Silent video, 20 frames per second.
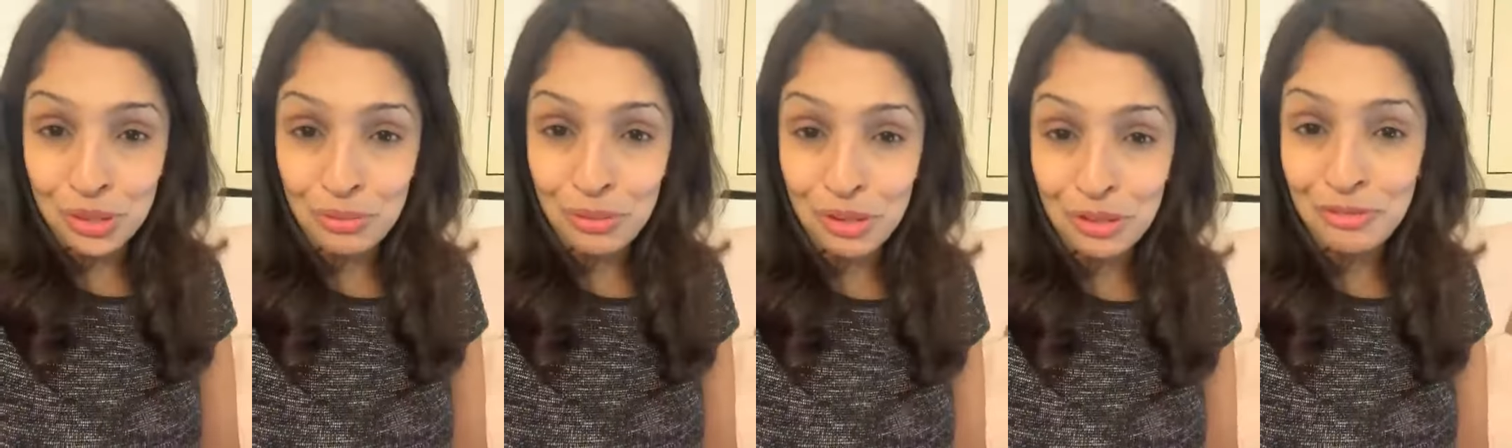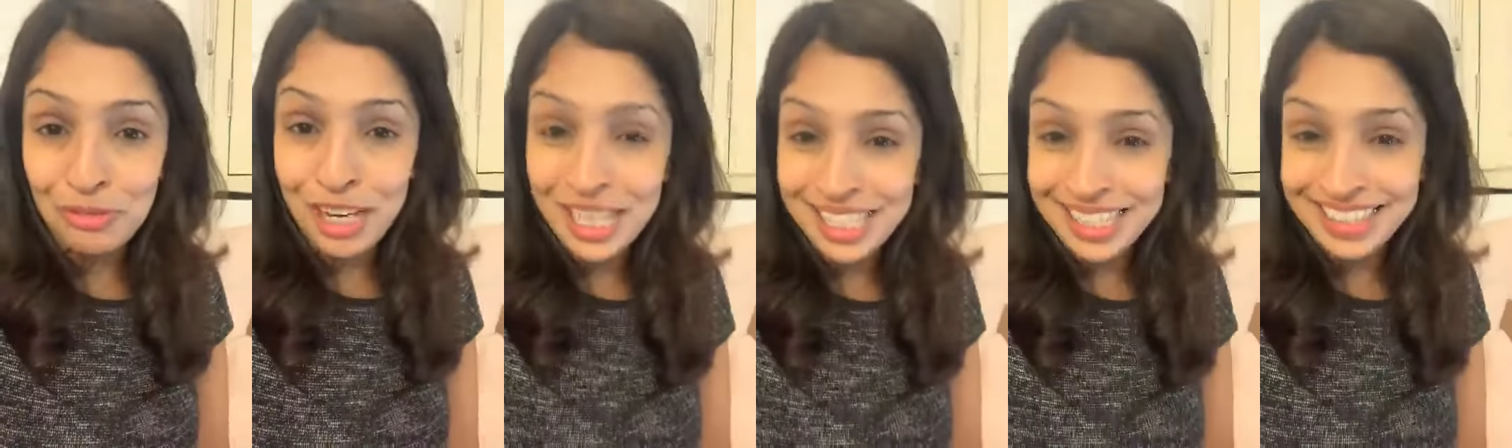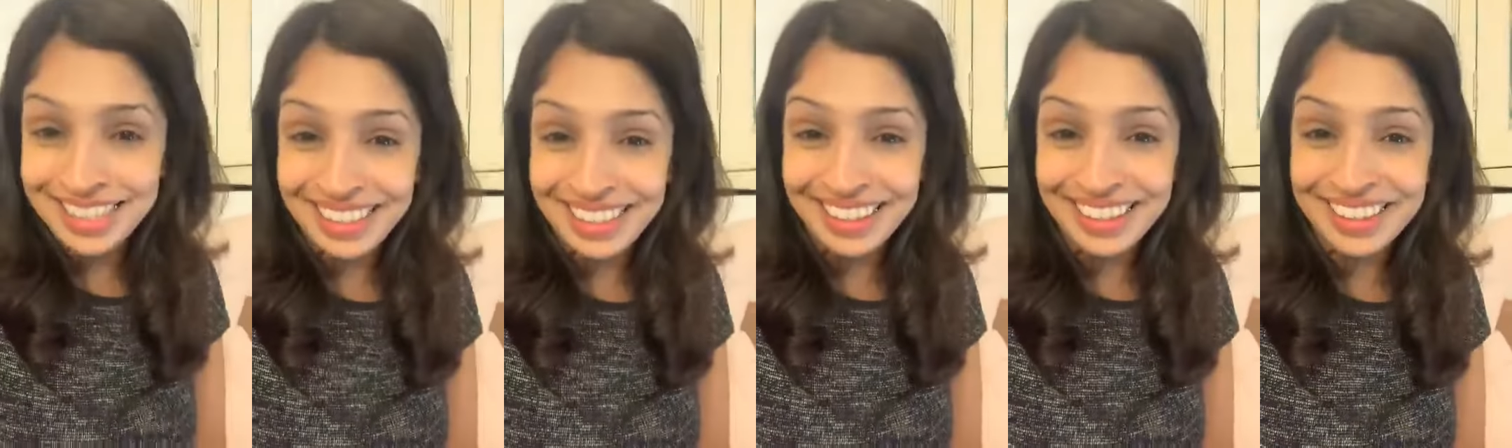so I'm gonna
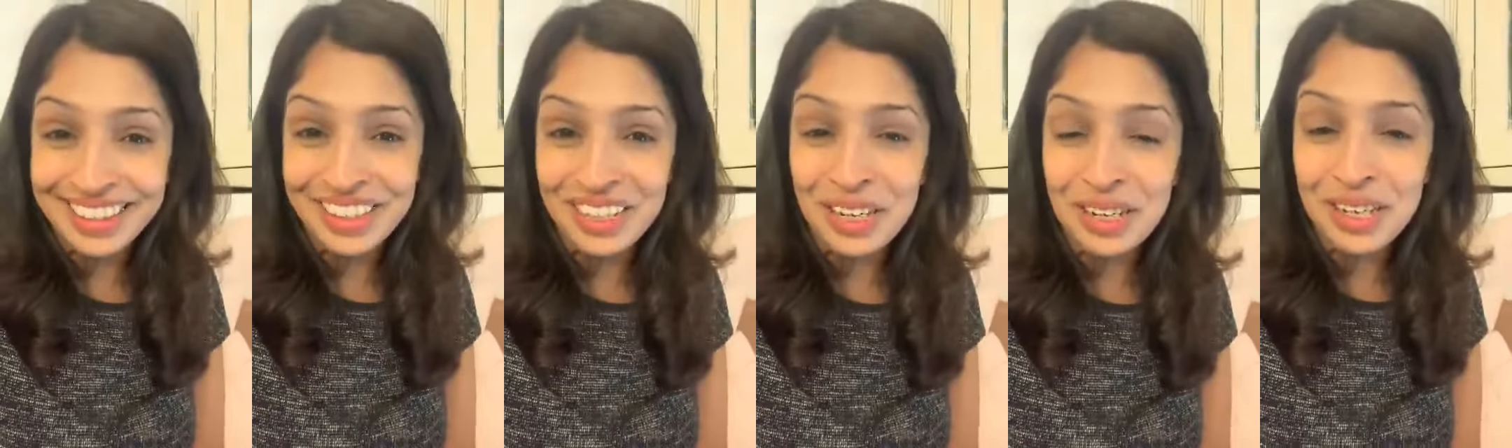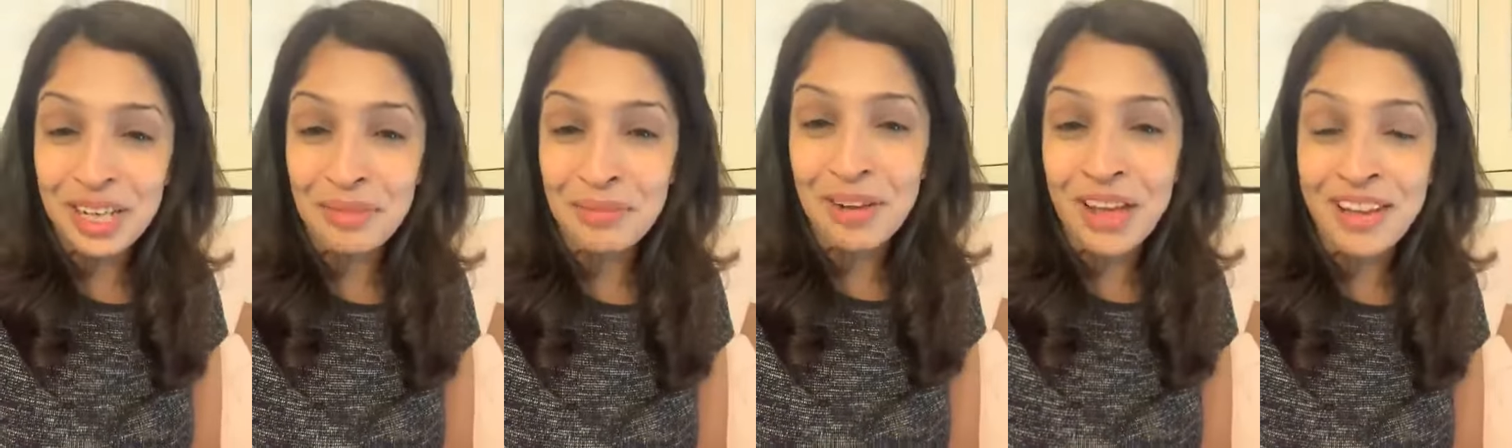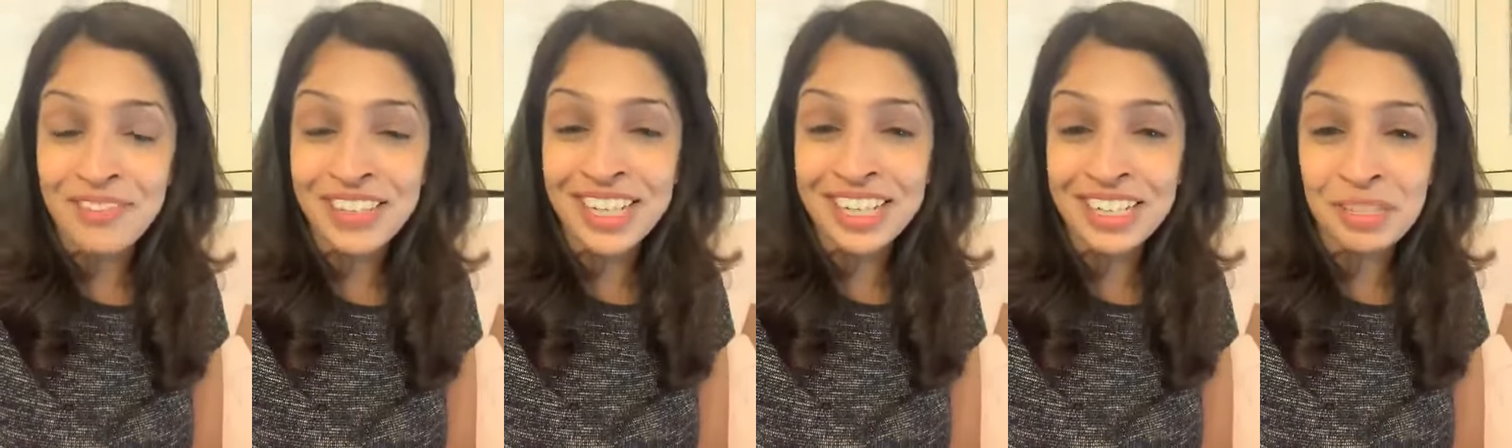rest it until I come
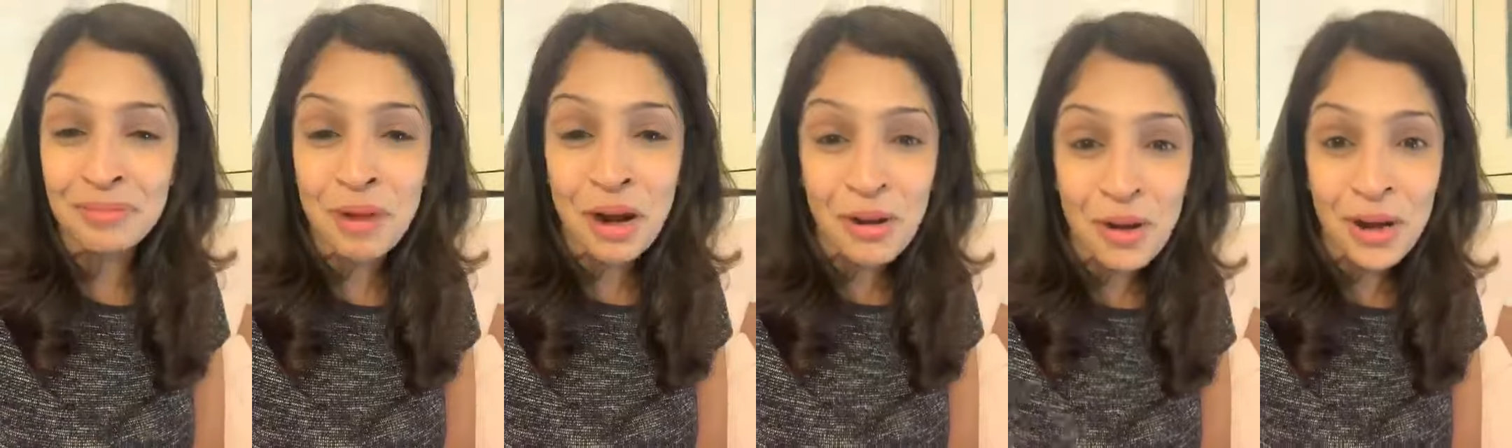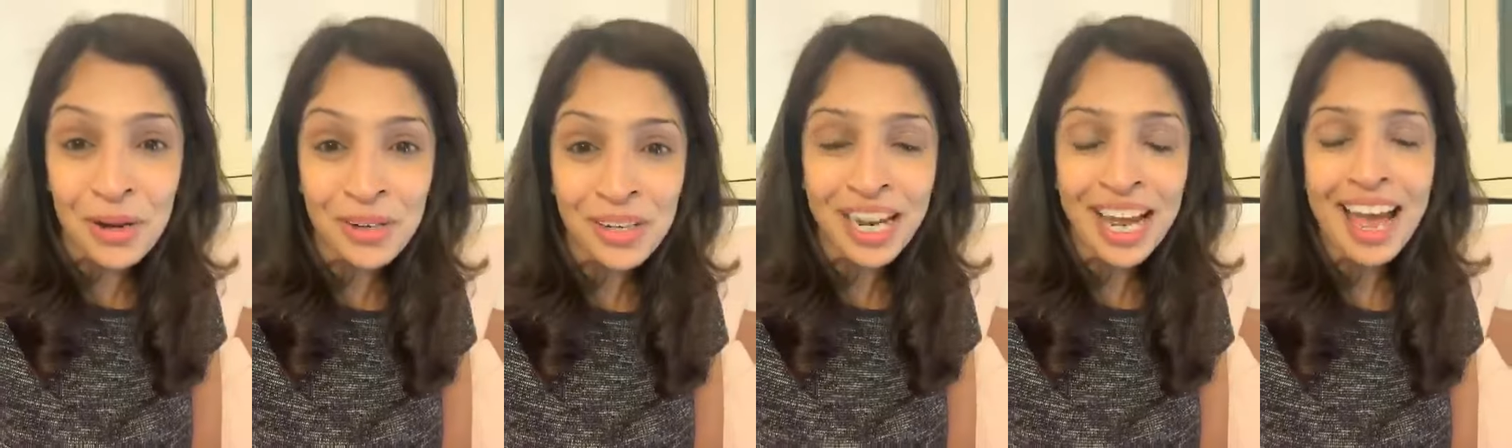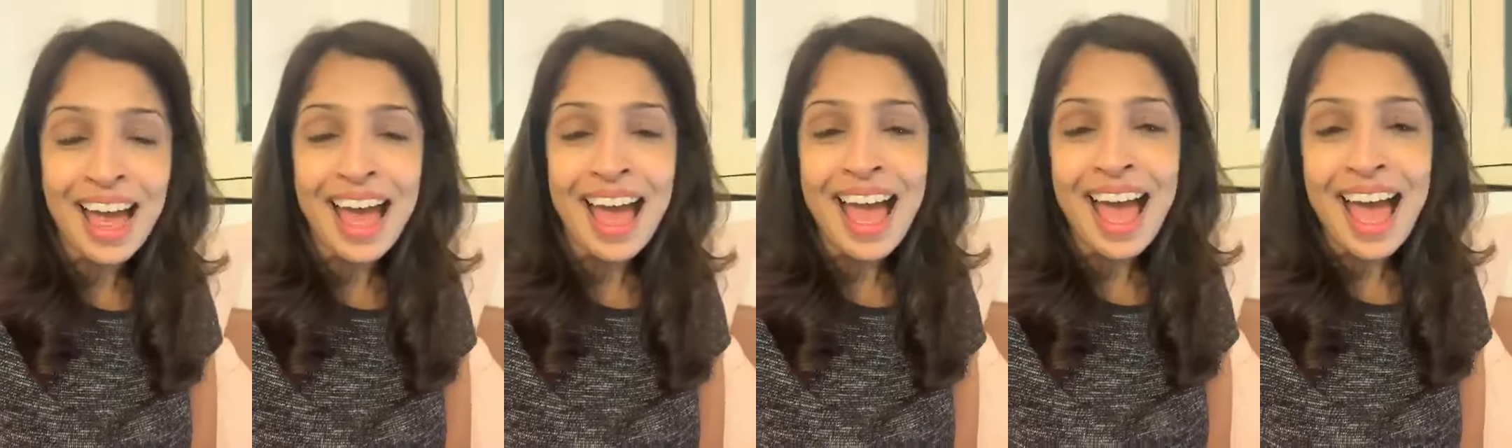live again tomorrow.
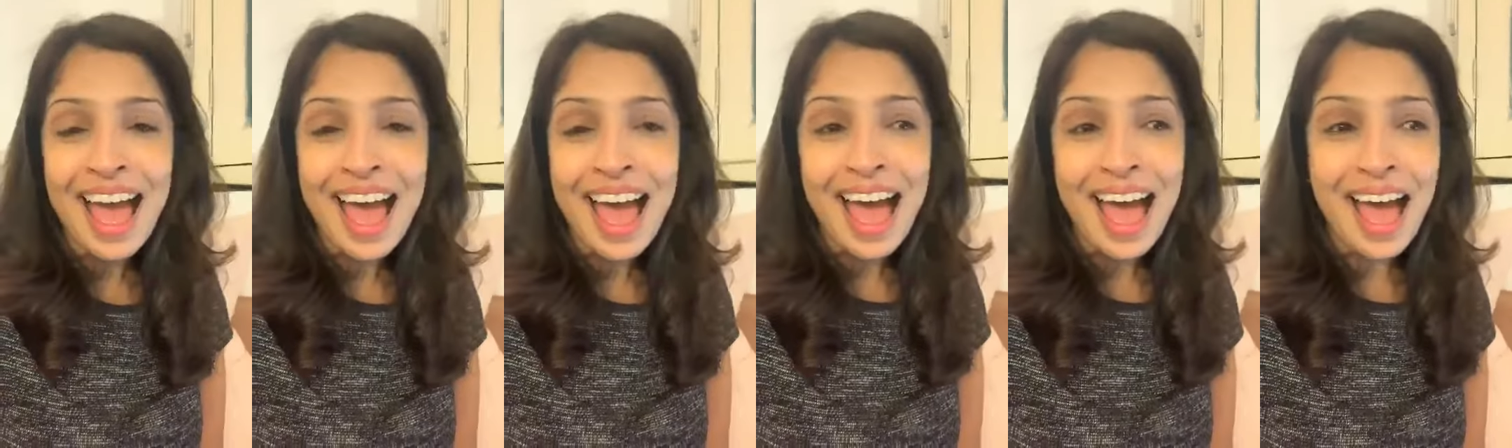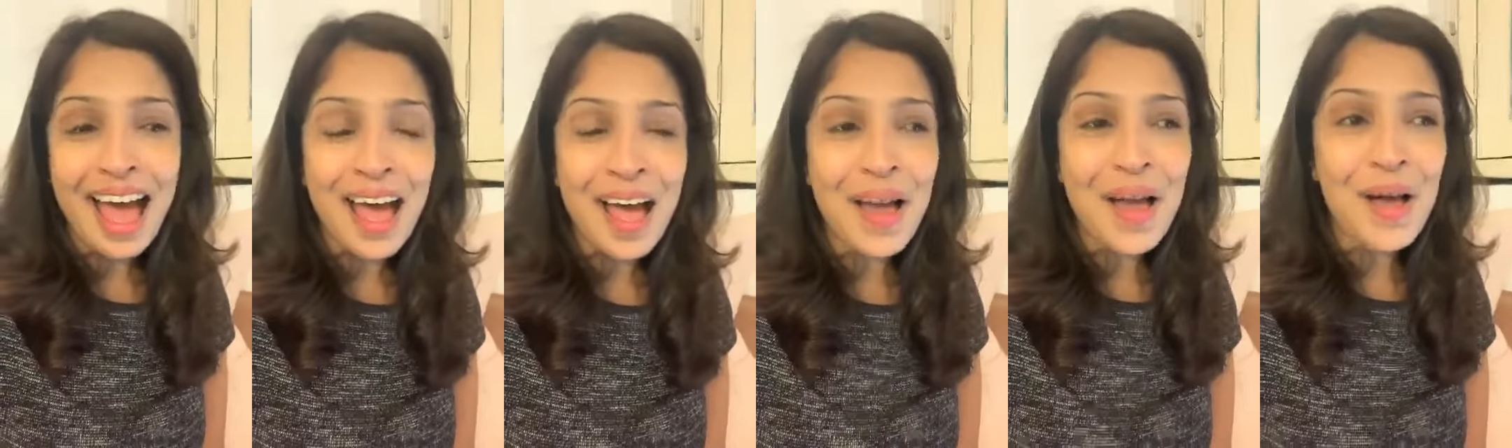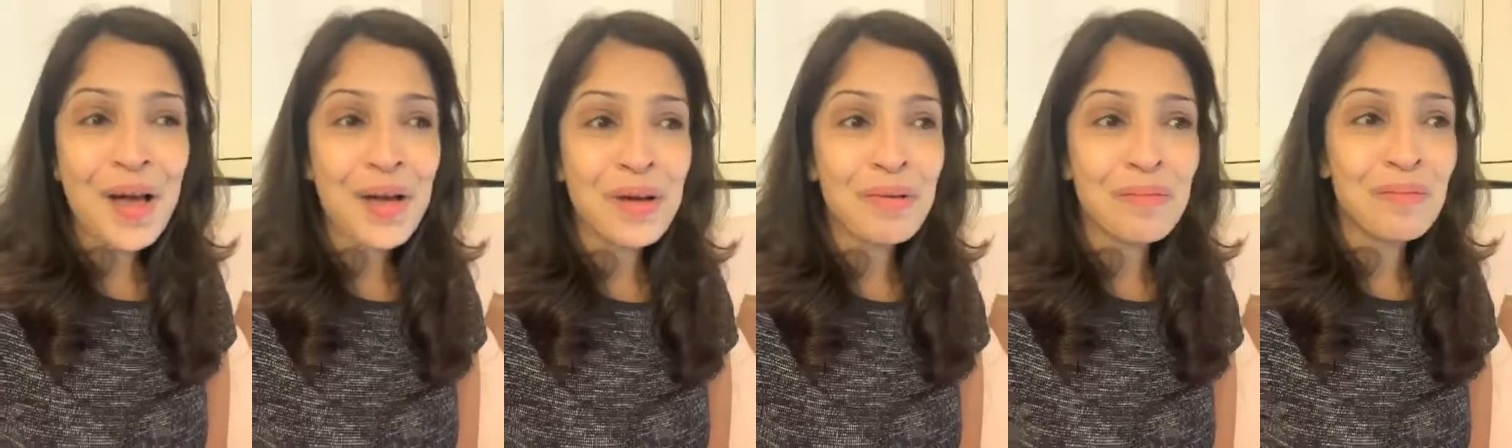
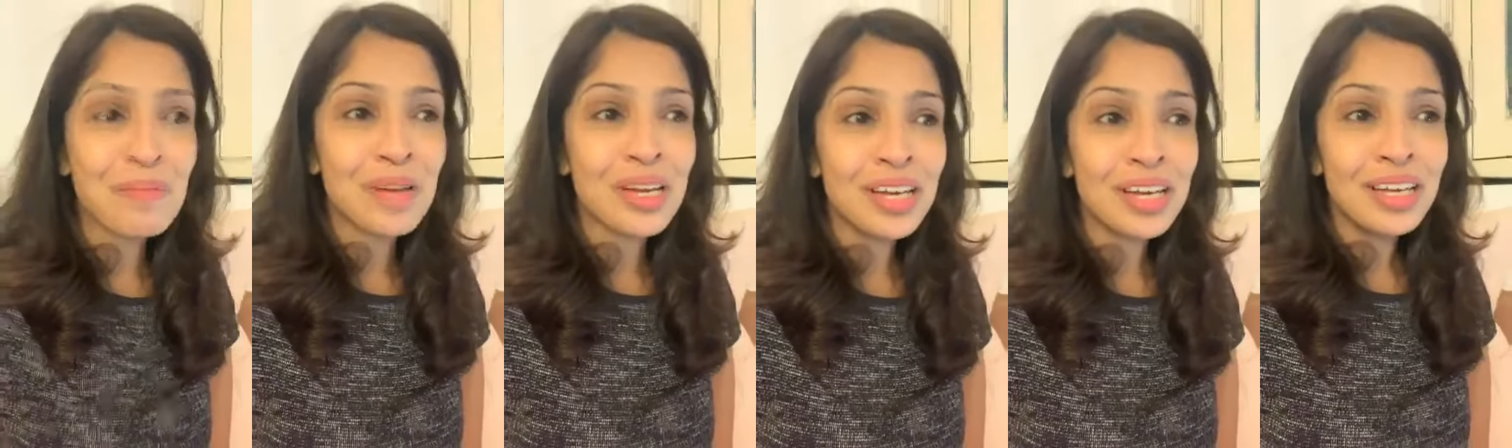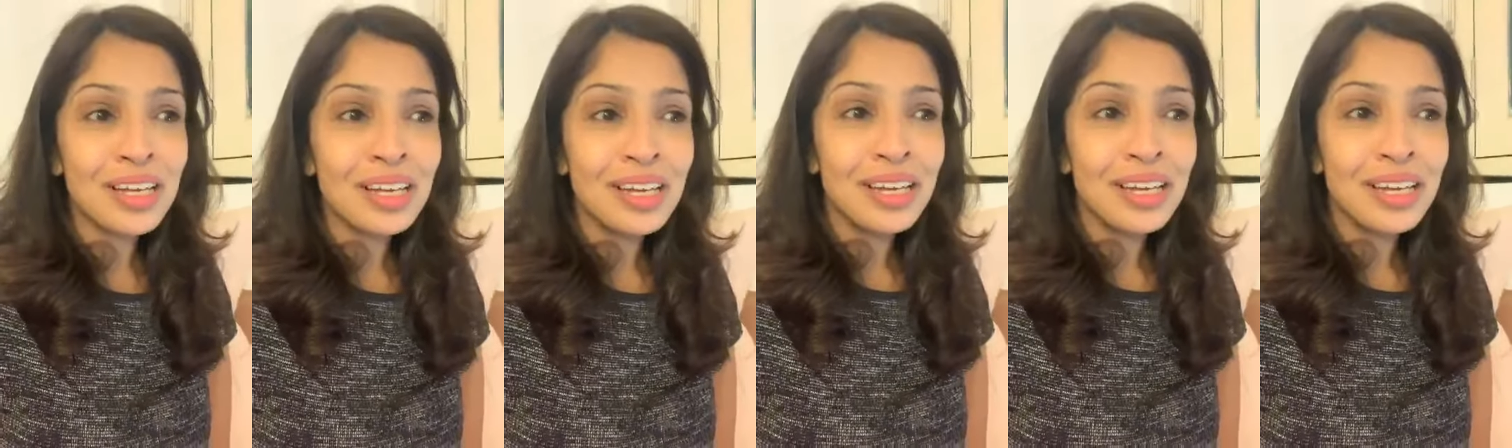And